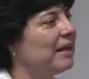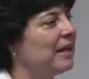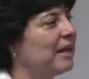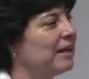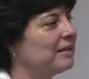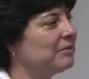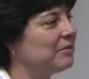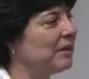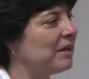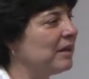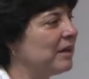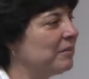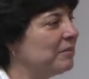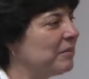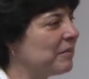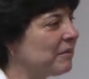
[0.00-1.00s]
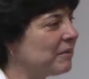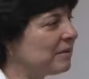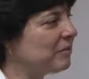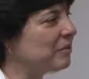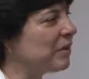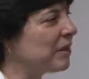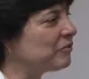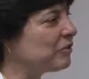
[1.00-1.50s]
and the
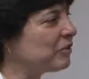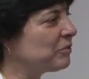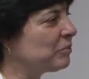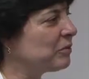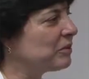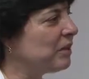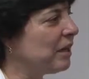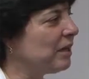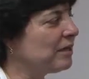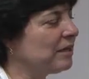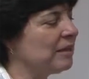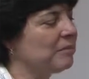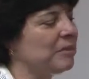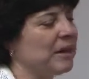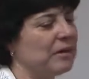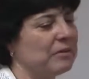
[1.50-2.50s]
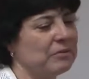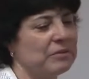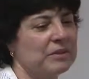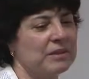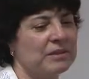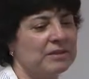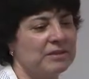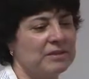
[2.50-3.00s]
project we're talking about
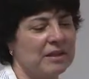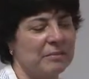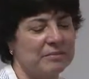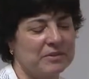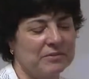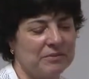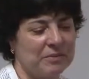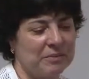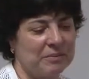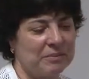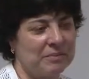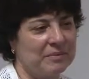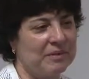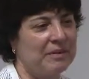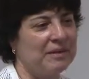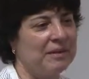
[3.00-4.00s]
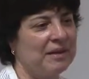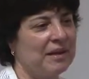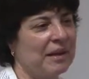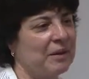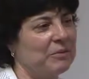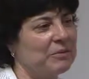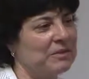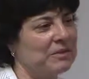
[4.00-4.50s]
really stems from,
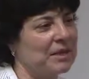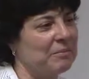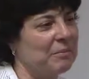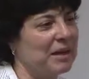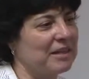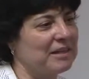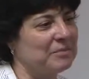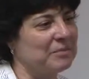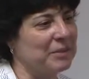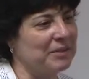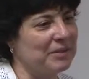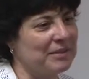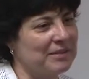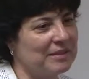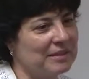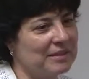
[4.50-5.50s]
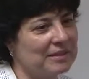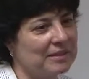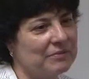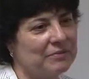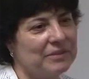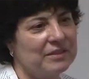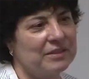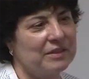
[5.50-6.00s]
I would say, my experience as a
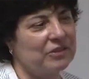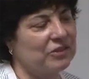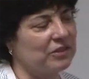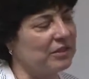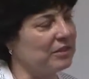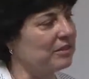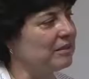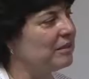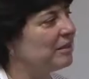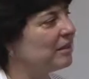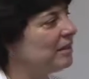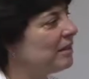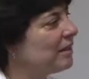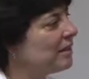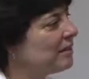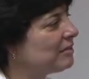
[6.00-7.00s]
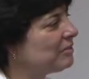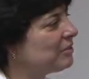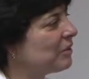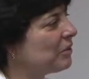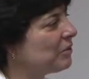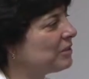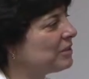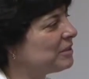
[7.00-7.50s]
physician.
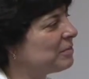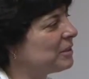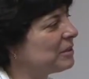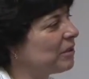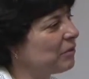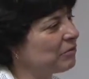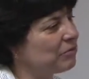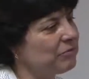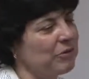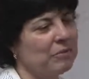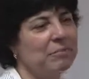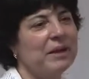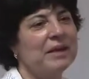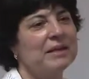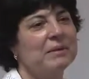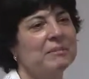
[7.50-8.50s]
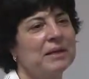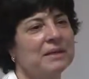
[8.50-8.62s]
So it's been known for many,